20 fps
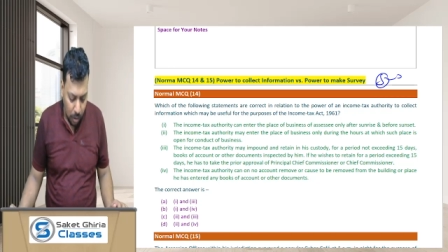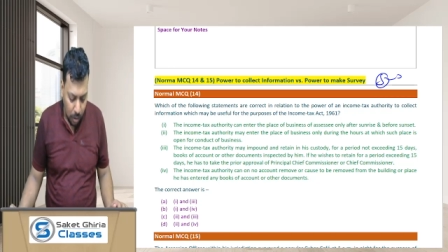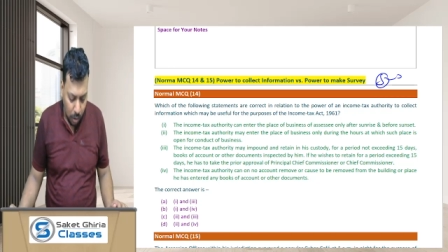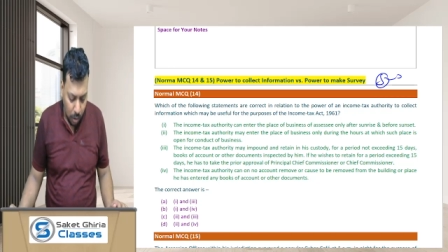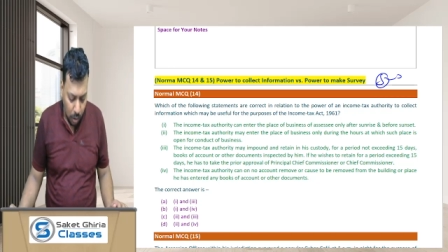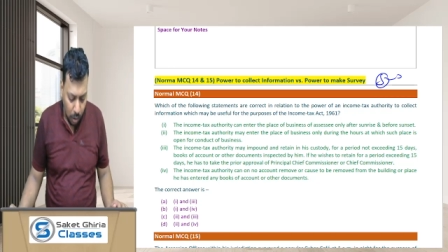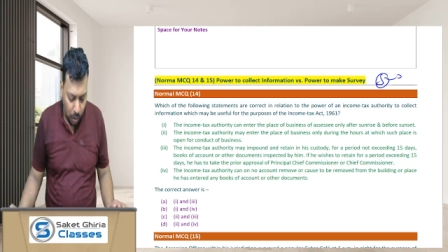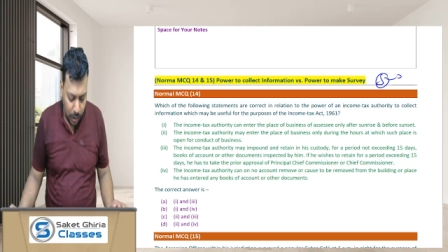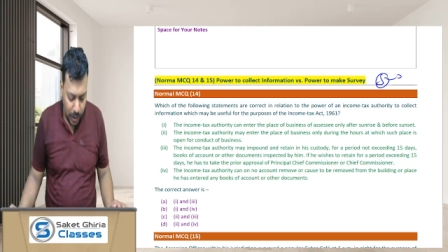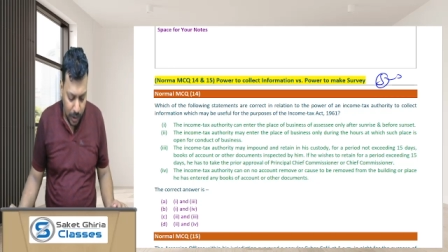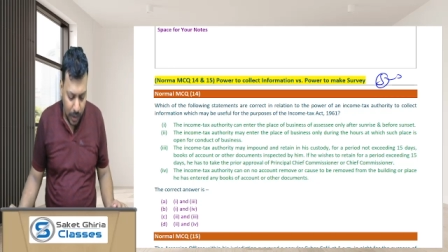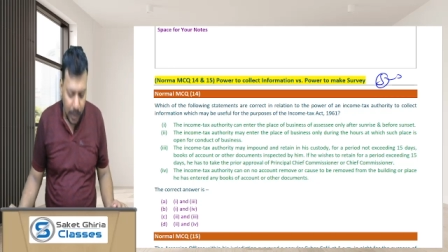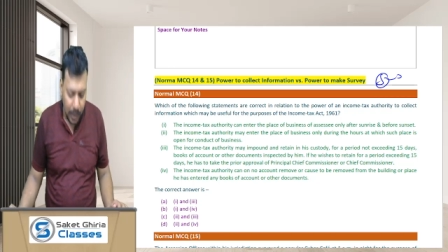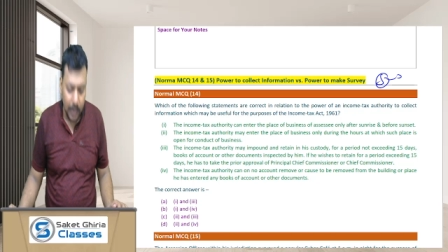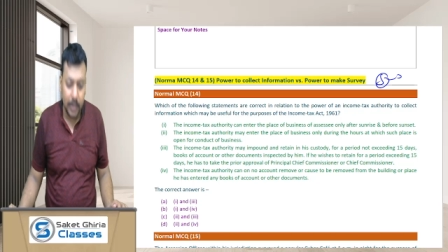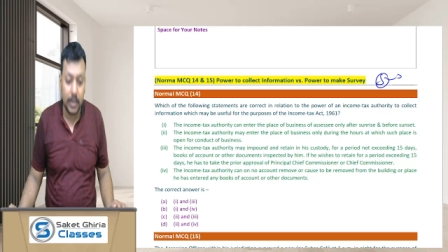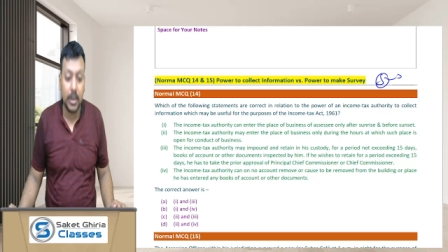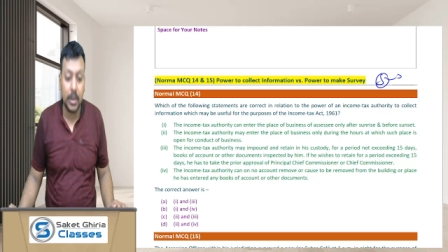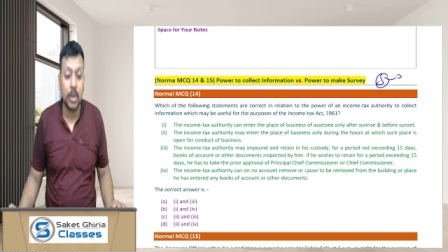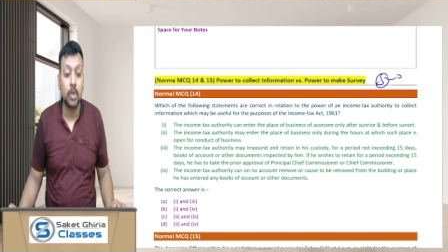or
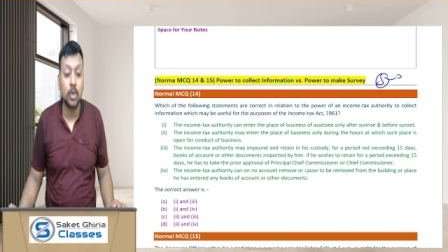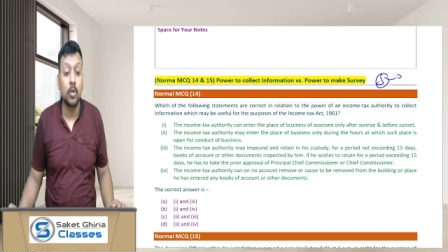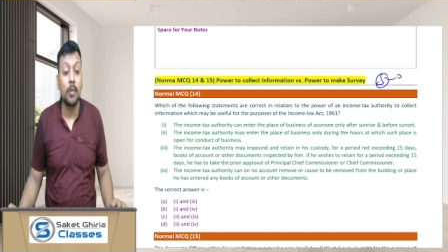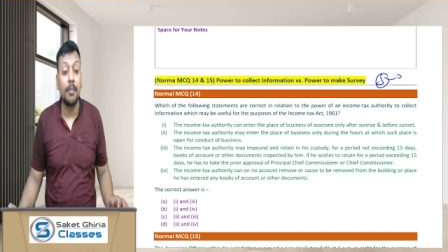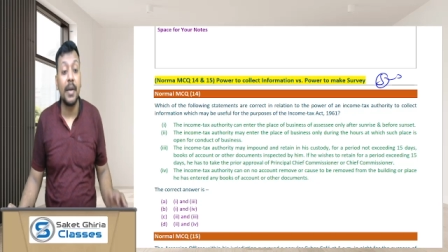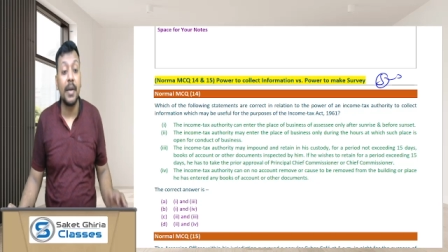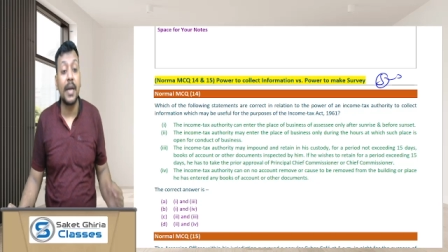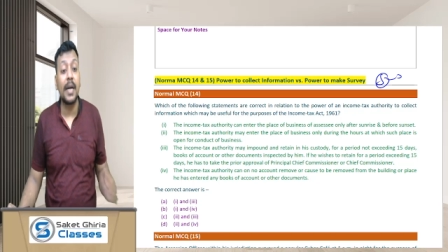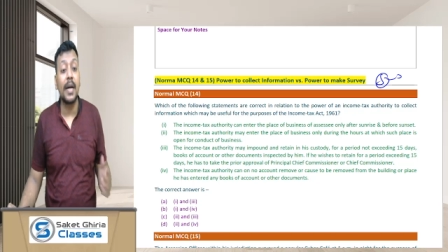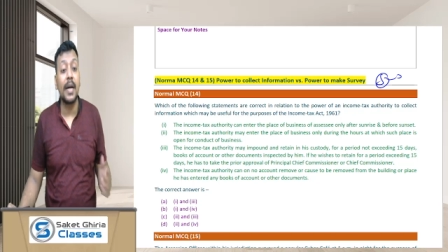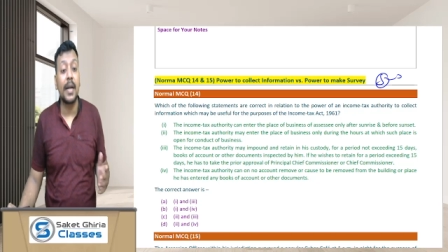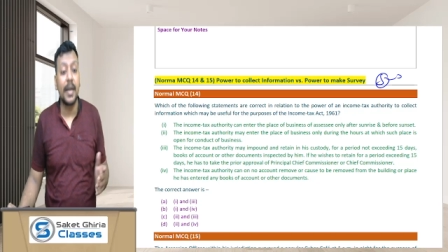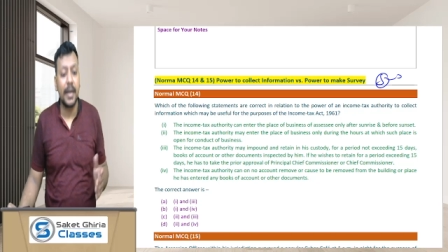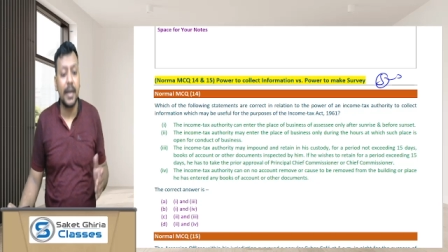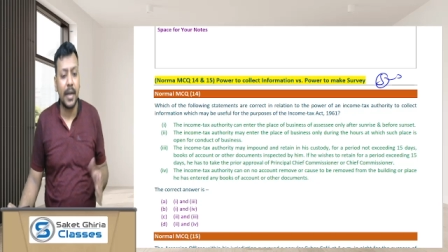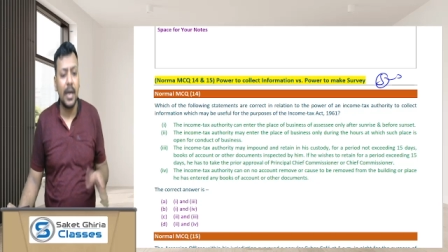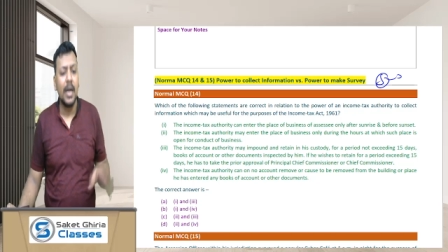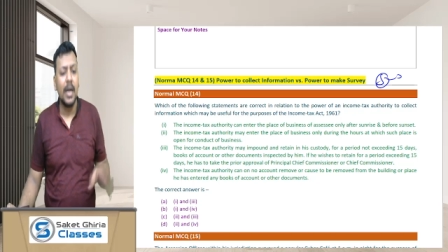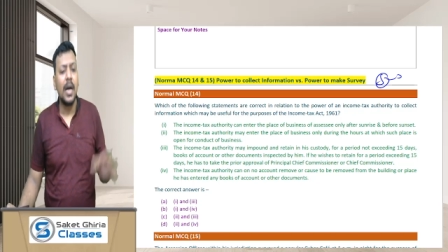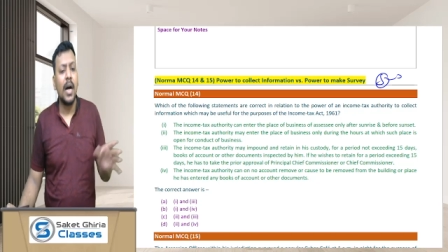they should make a
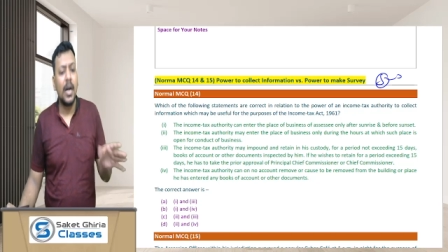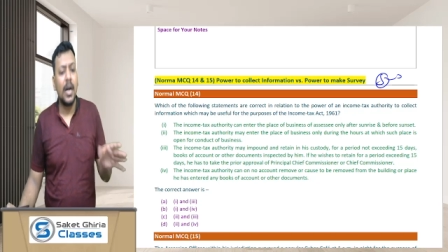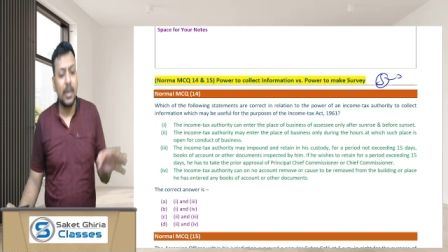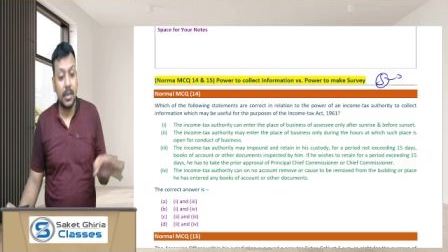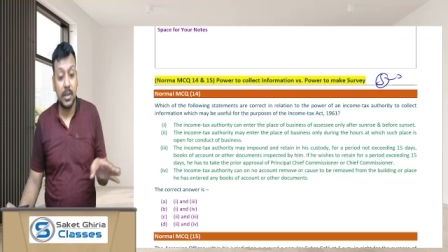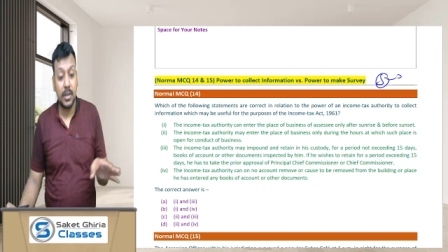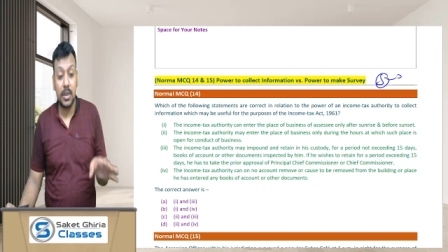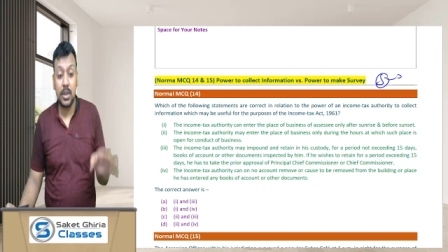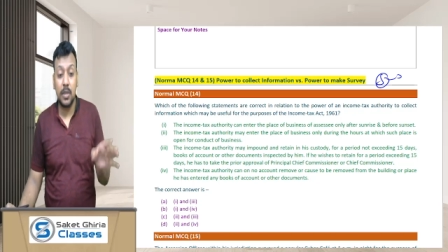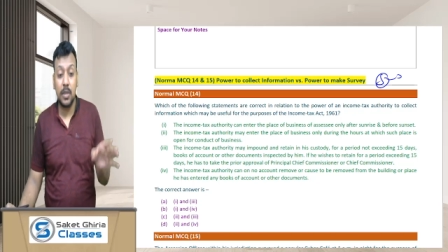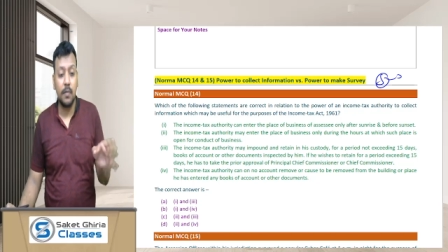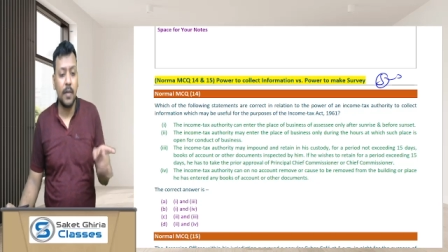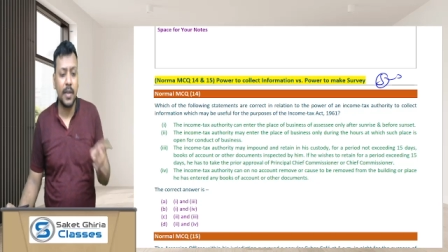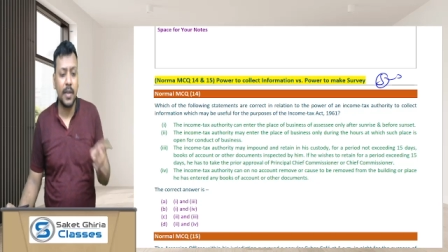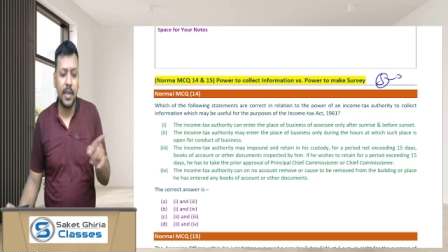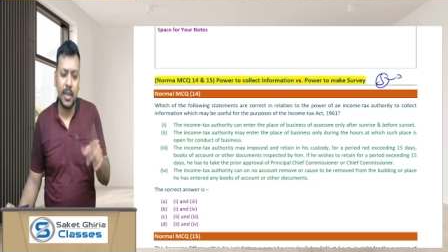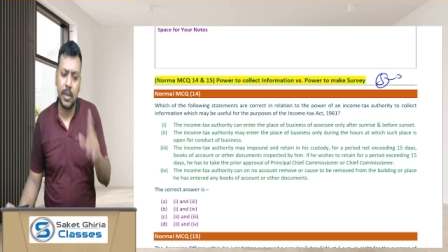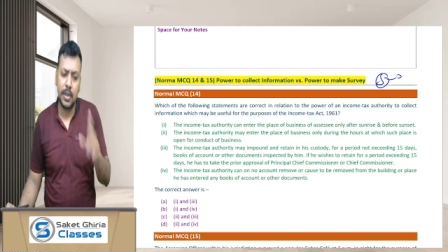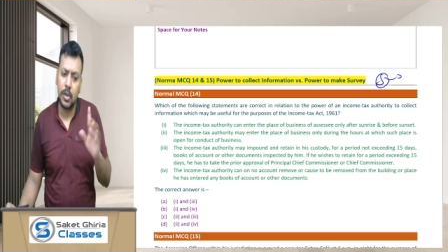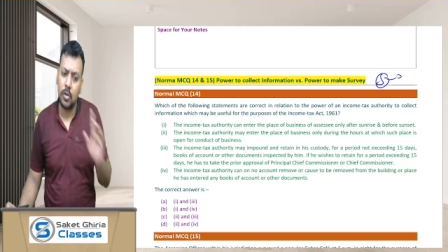raid under section
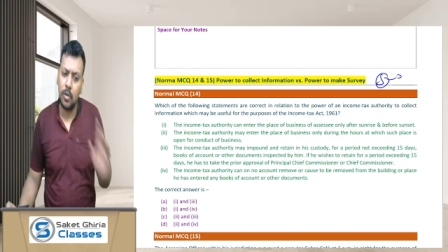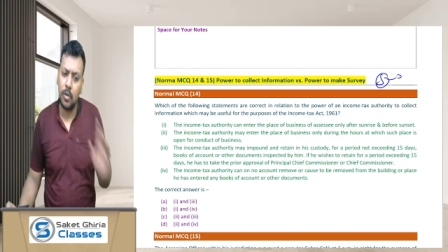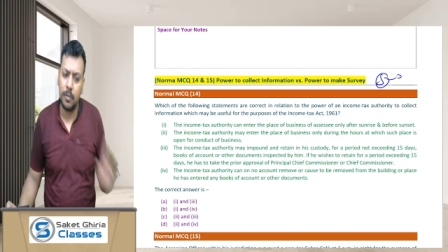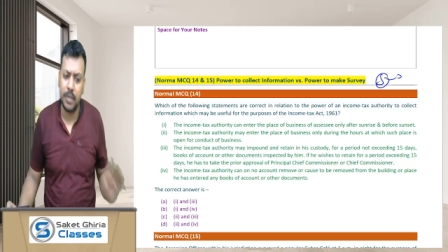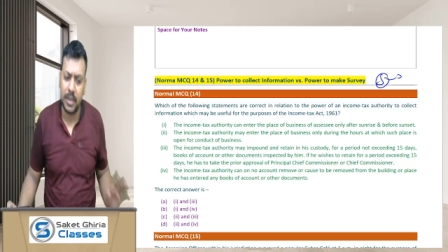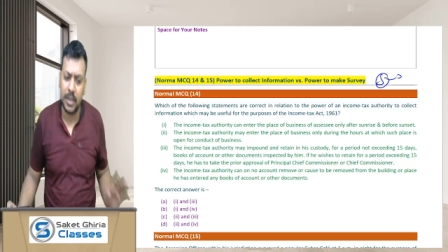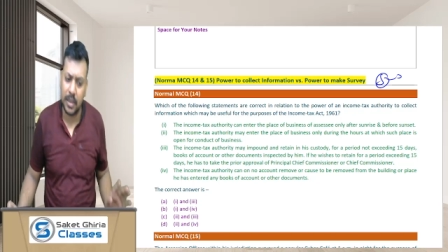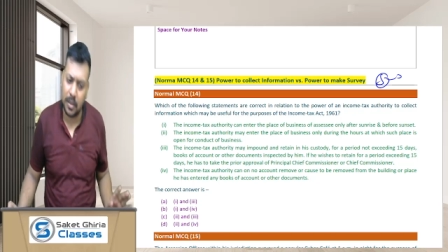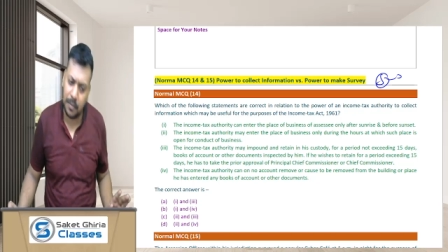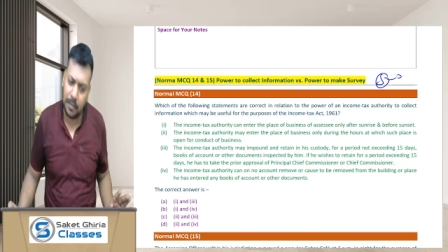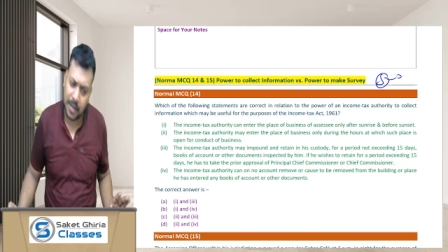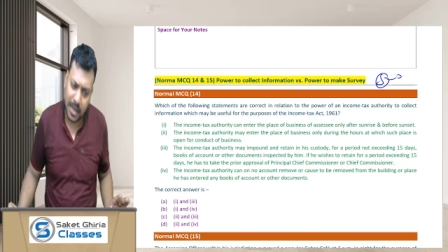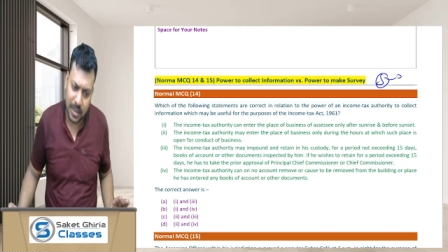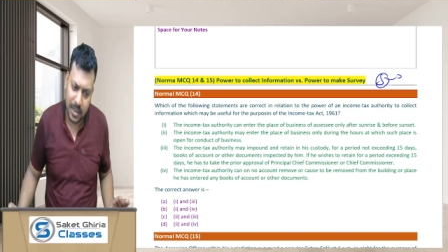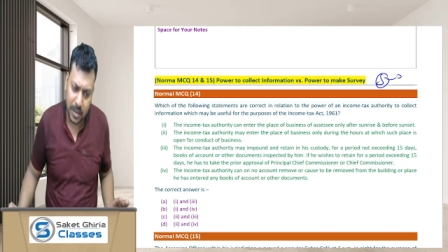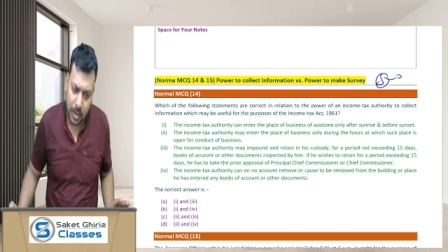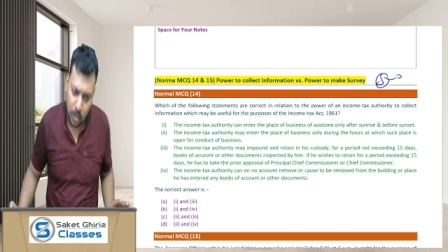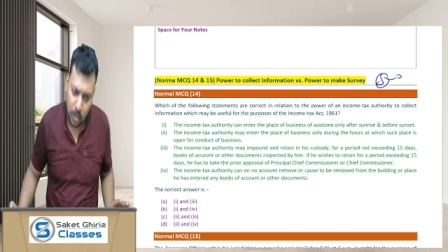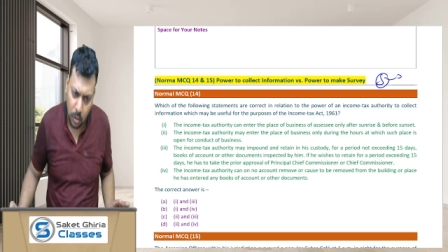132 of the Income Tax Act.